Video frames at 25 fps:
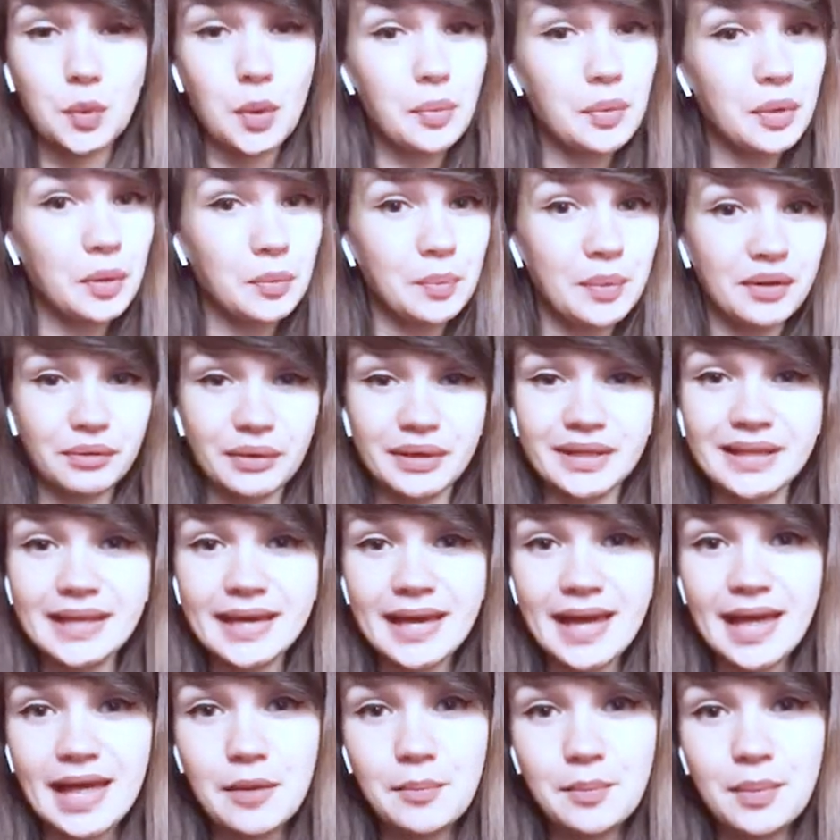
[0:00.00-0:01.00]
We will be
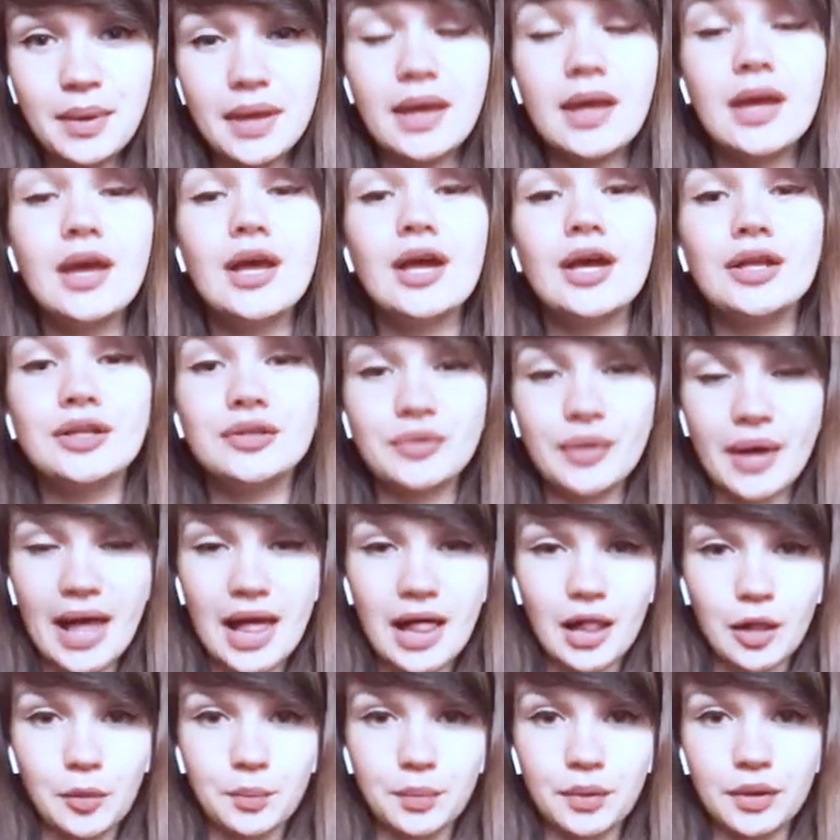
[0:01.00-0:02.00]
really happy to
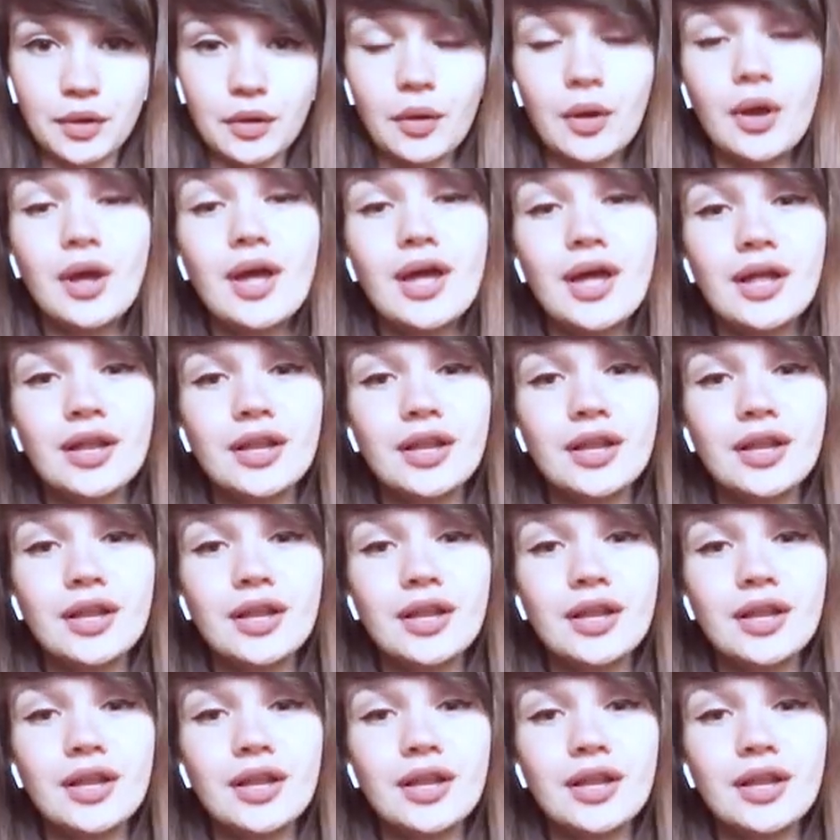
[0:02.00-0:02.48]
help you.